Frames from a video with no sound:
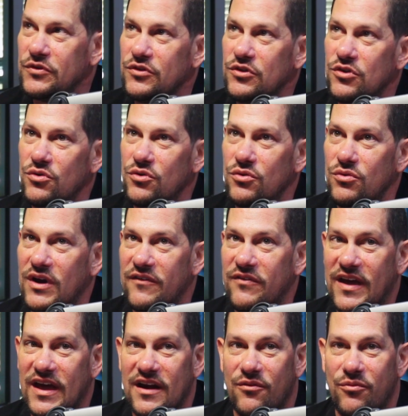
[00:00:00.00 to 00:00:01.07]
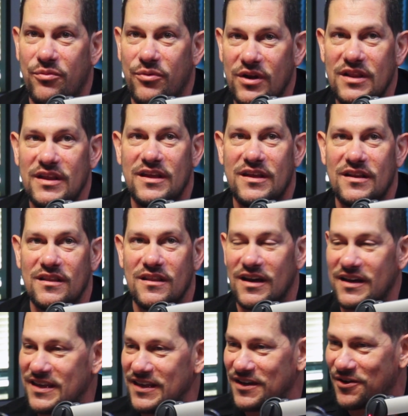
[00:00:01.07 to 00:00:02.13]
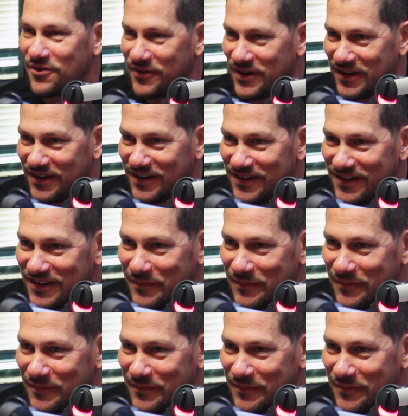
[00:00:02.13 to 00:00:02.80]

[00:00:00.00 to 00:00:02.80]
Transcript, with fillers: You have had a really lucky career.